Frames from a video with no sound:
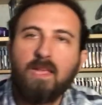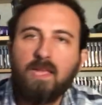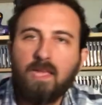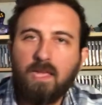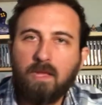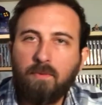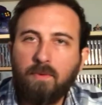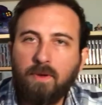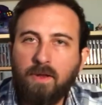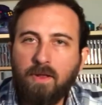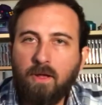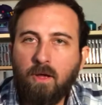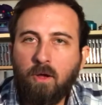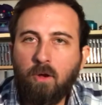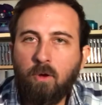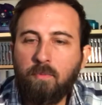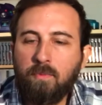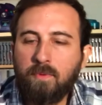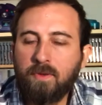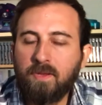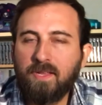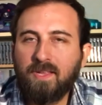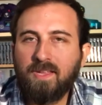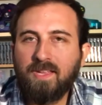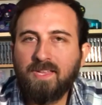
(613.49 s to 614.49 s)
And when I
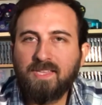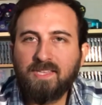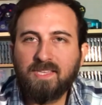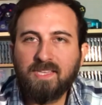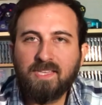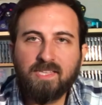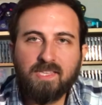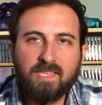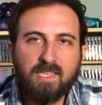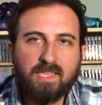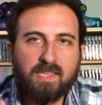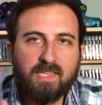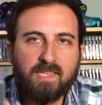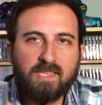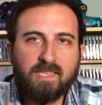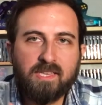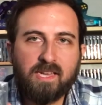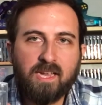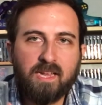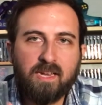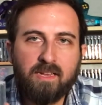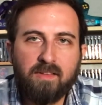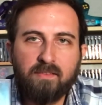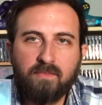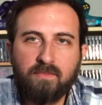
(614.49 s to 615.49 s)
opened it, it's it's in this
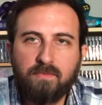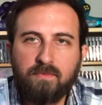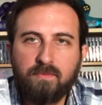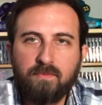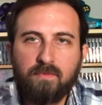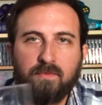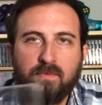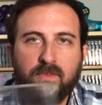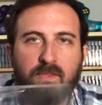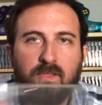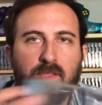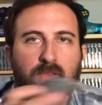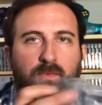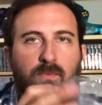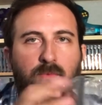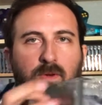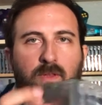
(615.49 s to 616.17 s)
kind of